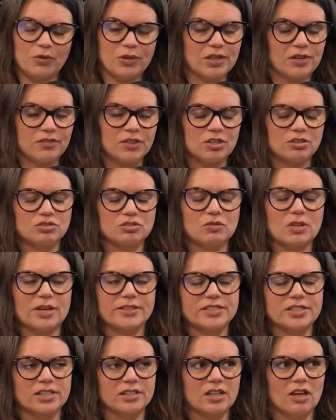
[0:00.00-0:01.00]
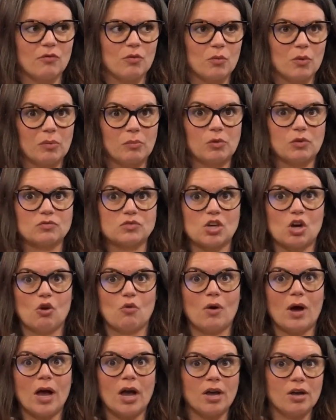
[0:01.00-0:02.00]
We left there in 2011. We moved to
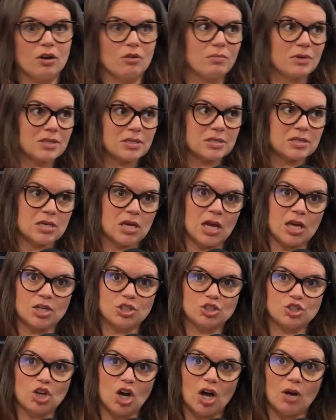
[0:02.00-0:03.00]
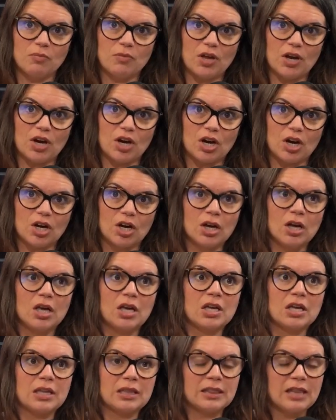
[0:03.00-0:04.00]
Ohio because he had a job there,
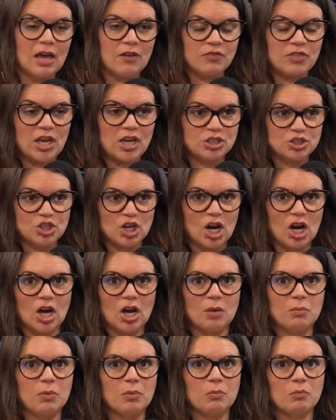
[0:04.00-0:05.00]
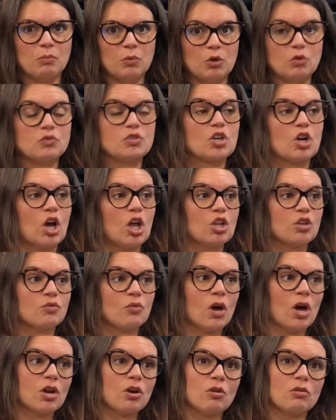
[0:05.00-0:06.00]
left that job, moved to
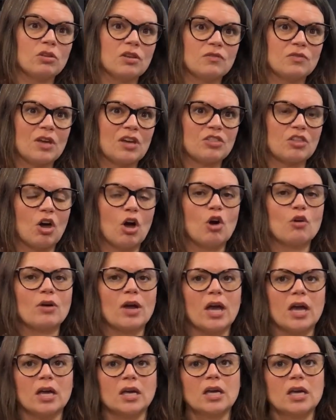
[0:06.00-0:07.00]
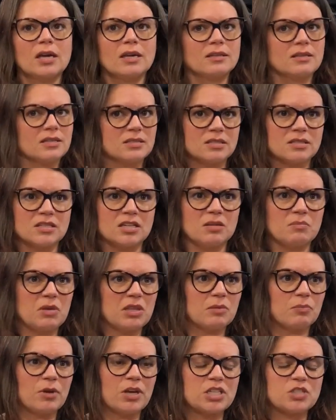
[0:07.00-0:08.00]
Colorado, lived there, thought, okay, this is going to be
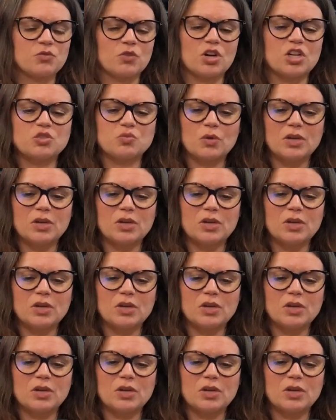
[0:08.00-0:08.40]
the place for us.